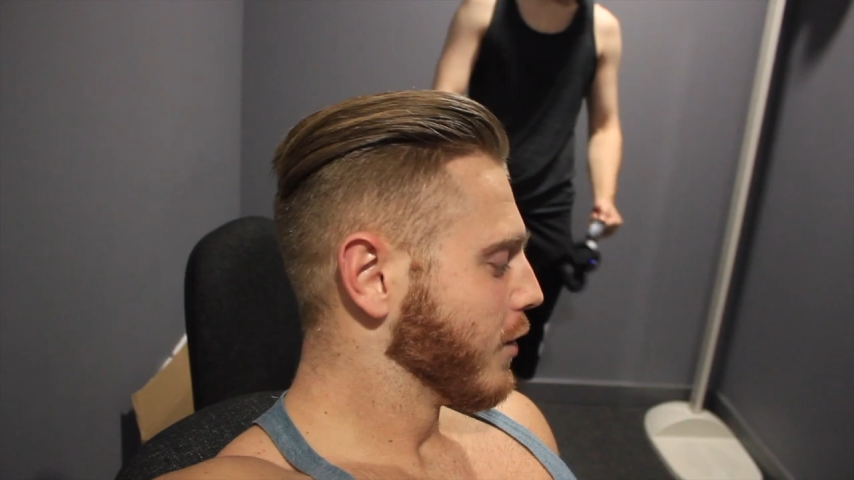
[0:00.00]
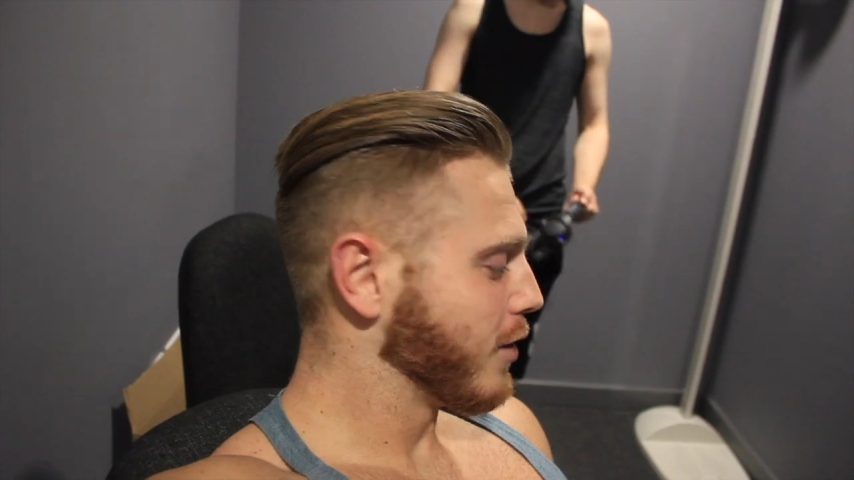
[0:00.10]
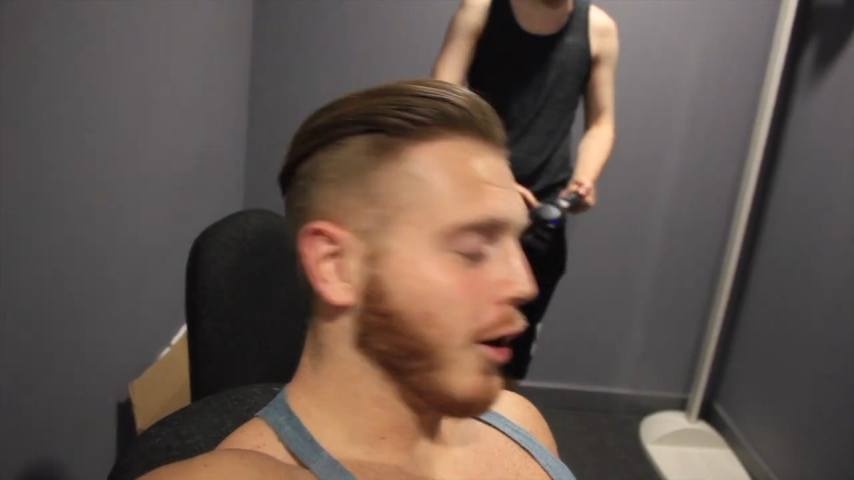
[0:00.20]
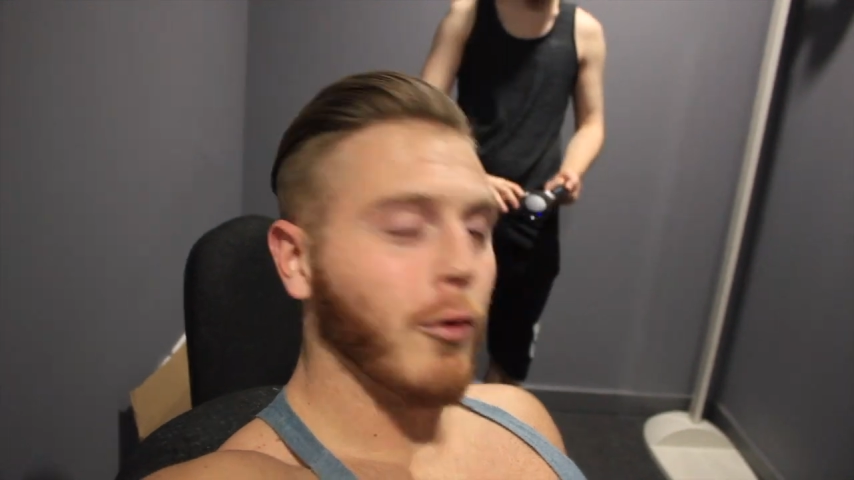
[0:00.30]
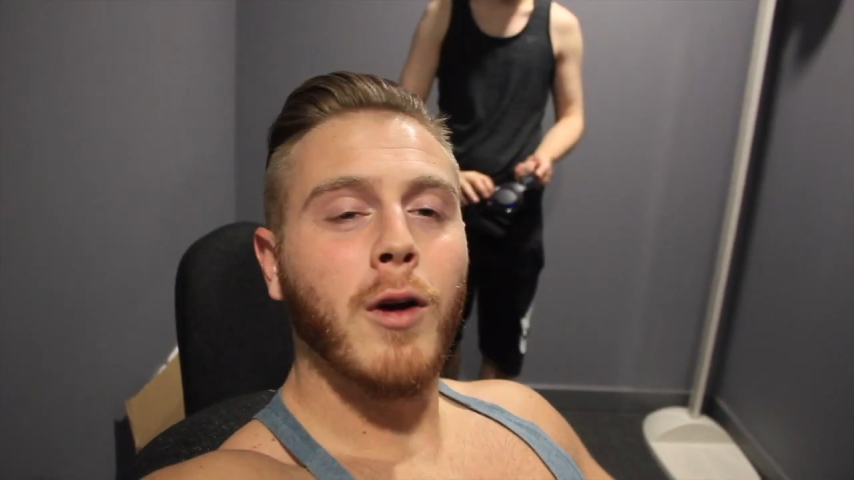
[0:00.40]

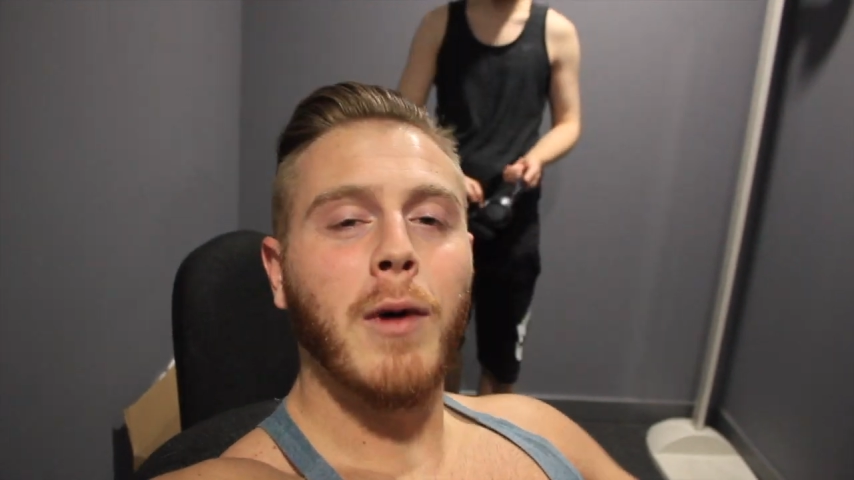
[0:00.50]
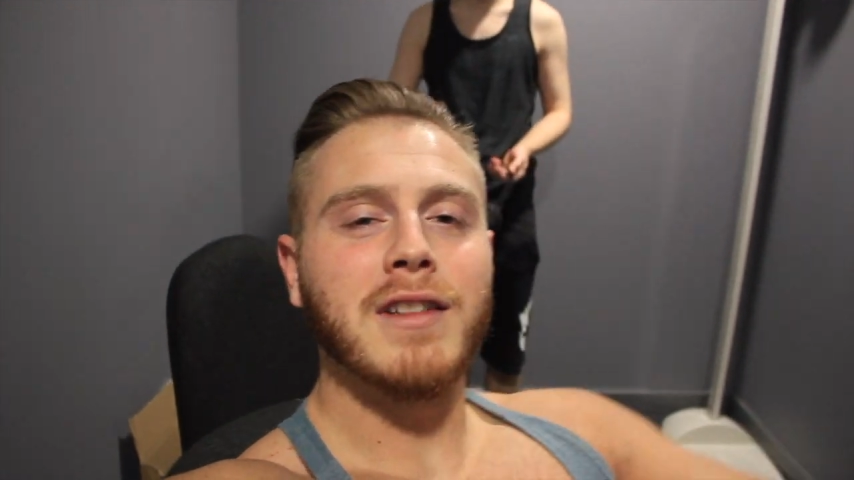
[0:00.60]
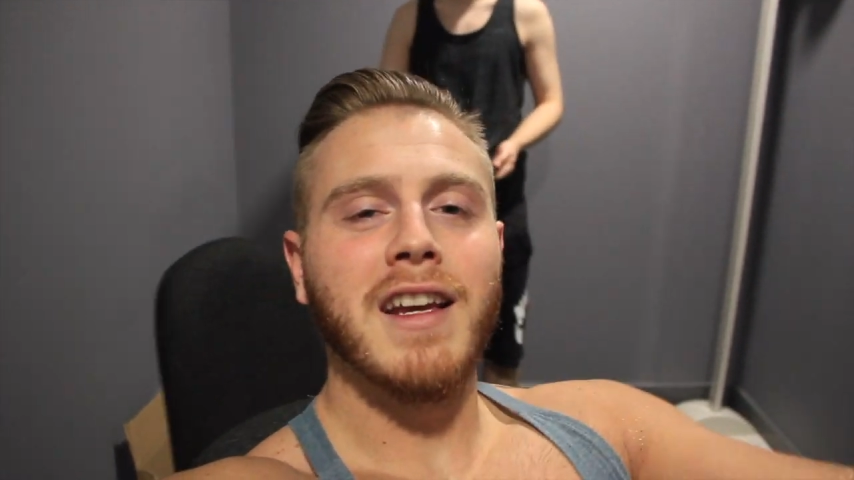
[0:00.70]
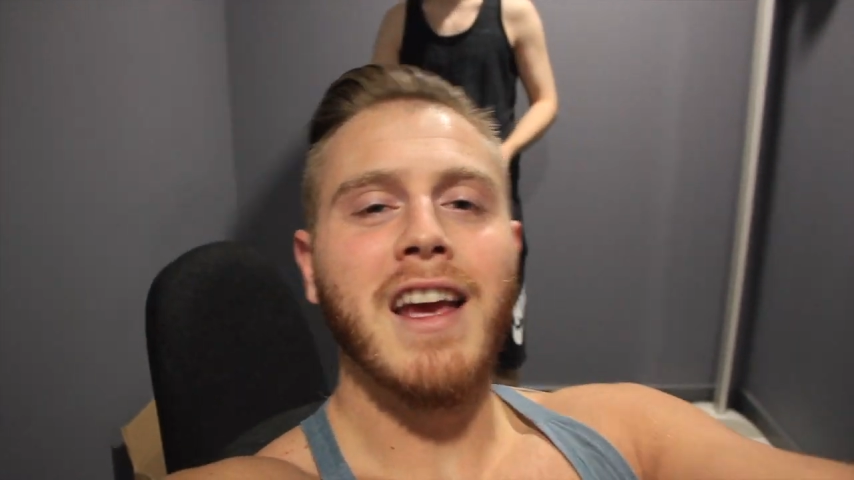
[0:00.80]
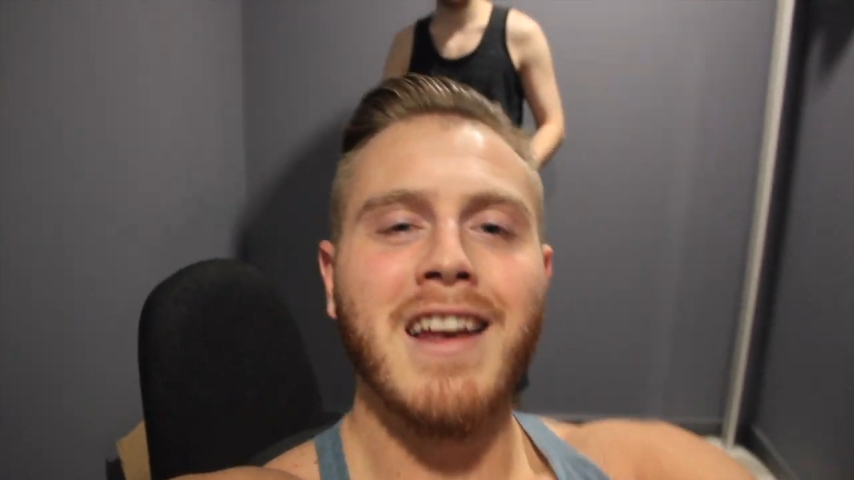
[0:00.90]
So we're
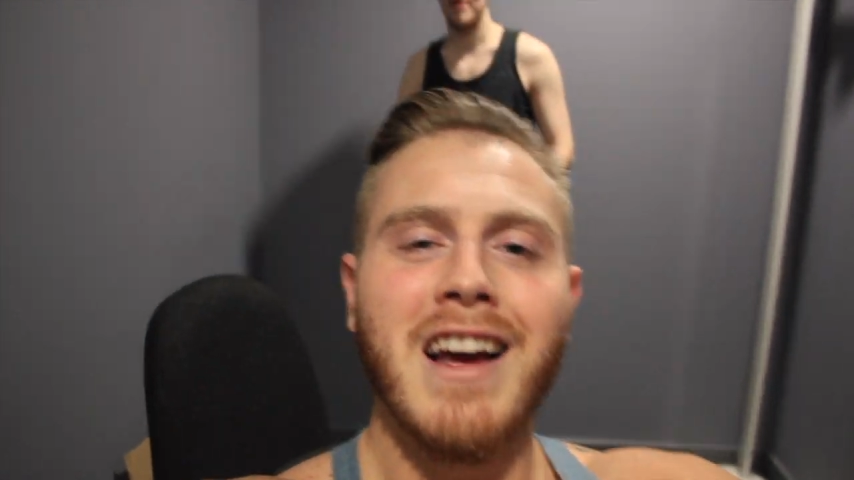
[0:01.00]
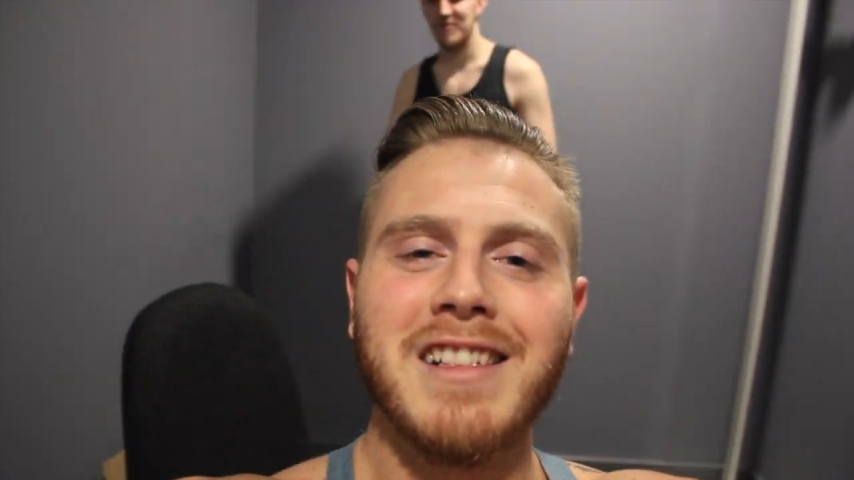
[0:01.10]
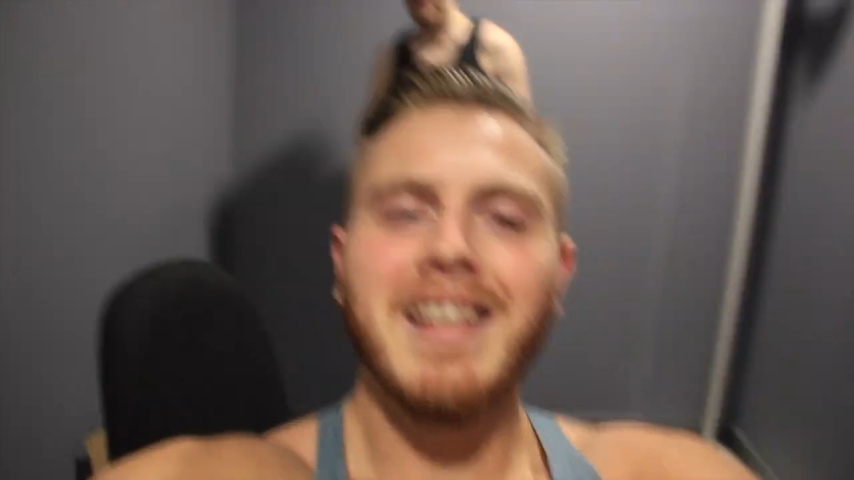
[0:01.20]
about to hit a nice